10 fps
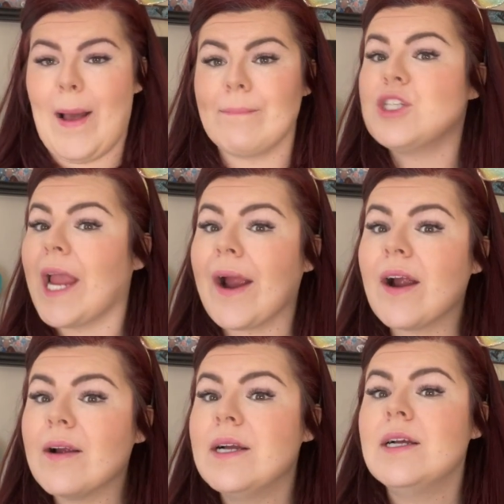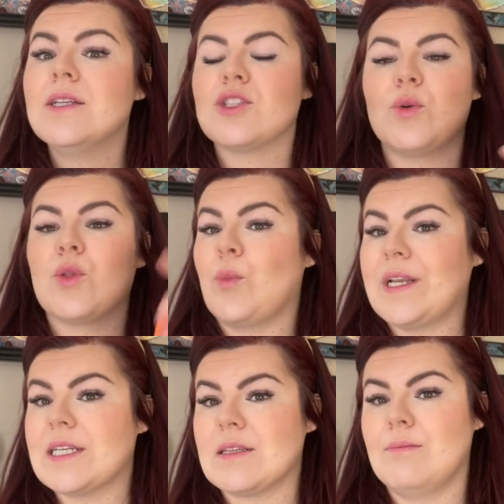chair so the wind
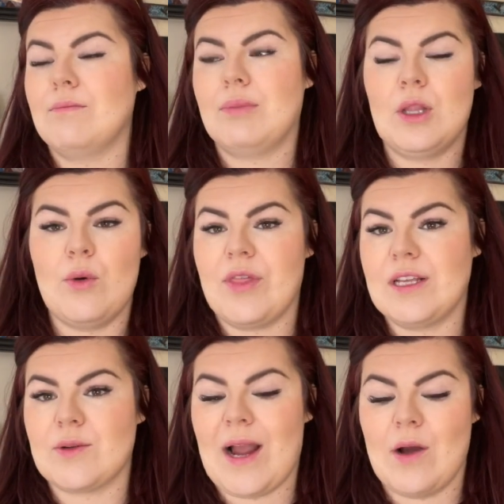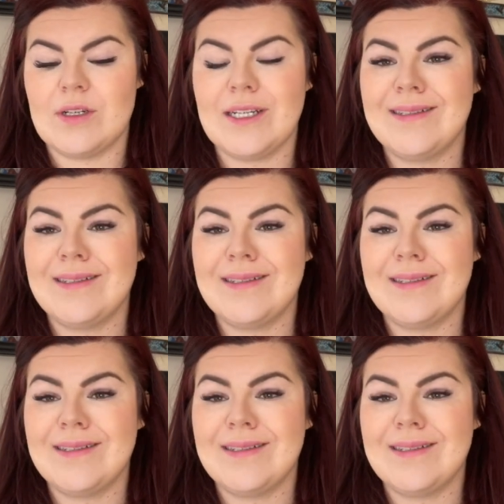doesn't blow things around.